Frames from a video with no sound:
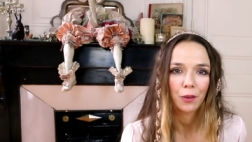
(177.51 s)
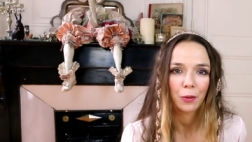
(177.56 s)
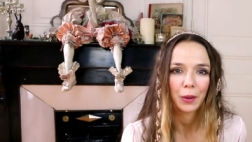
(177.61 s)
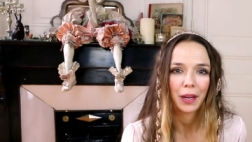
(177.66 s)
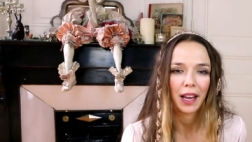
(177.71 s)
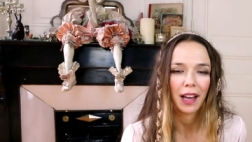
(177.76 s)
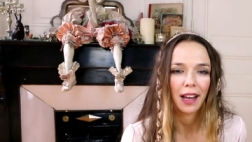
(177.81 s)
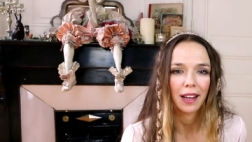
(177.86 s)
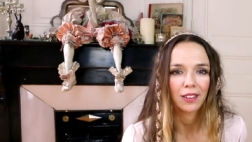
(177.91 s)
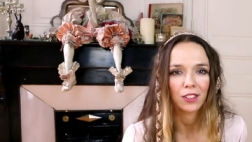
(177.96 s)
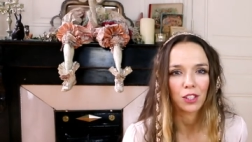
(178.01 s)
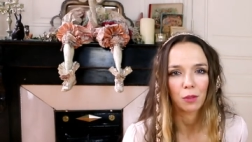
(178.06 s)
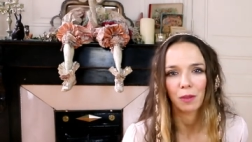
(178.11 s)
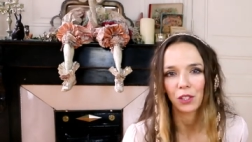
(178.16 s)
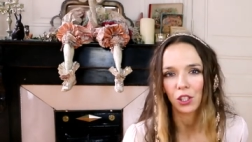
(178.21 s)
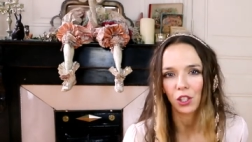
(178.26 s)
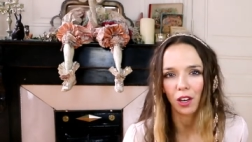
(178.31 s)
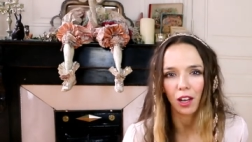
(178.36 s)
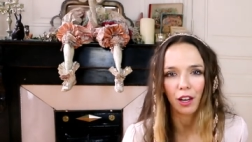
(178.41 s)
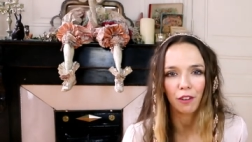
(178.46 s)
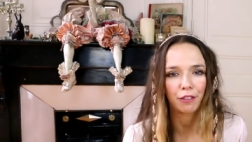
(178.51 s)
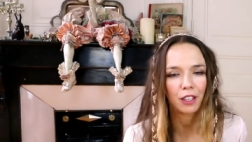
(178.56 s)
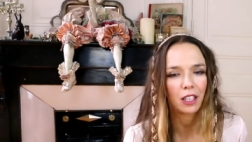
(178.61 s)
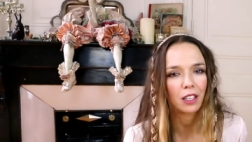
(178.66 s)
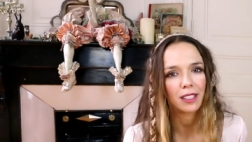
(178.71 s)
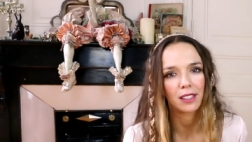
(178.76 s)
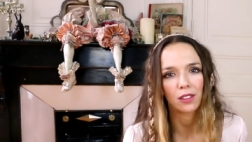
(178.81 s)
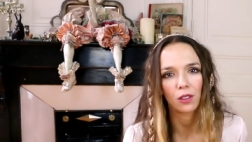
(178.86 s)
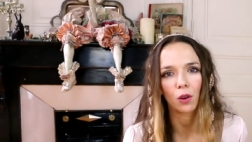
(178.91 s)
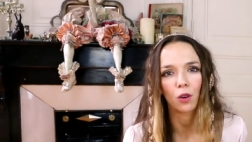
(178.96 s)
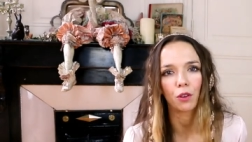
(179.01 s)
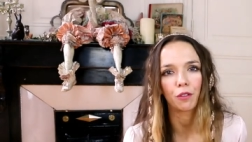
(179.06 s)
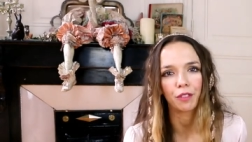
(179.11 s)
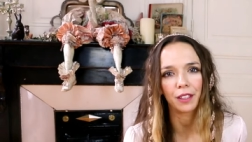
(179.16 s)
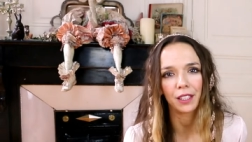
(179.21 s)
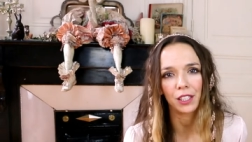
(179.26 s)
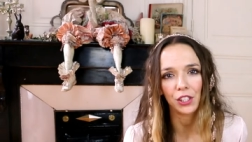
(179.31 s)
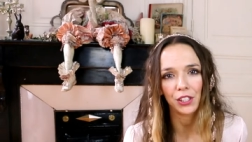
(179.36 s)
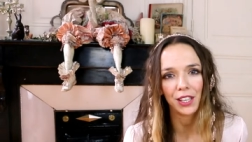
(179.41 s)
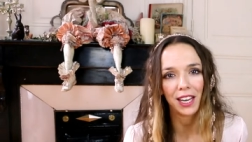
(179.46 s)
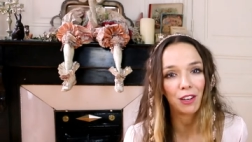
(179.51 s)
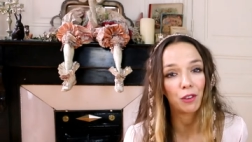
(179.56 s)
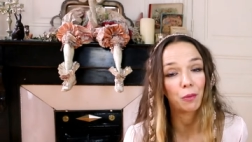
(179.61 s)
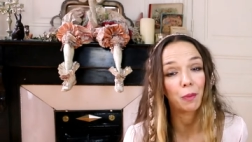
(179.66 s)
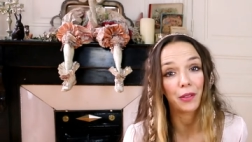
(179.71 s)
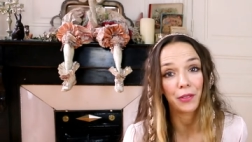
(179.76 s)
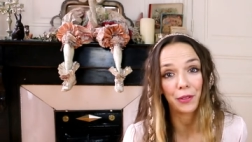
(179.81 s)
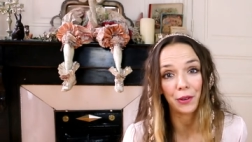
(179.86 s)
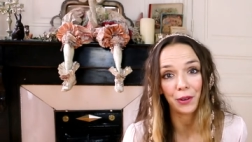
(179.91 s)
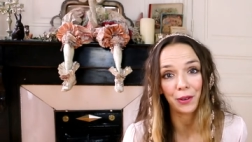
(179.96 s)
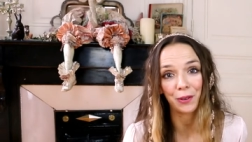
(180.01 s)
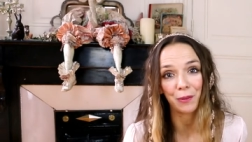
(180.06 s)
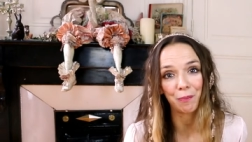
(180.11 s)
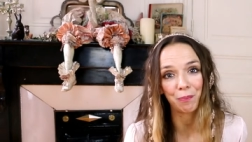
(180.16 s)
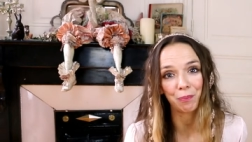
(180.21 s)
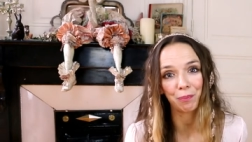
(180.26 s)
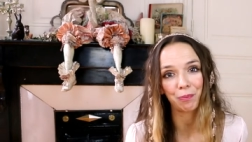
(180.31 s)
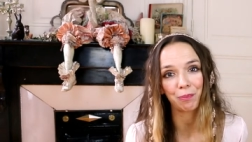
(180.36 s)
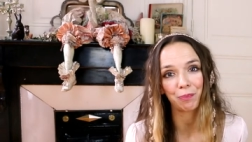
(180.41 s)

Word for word: We had a special offer. It's all finished now, but the um,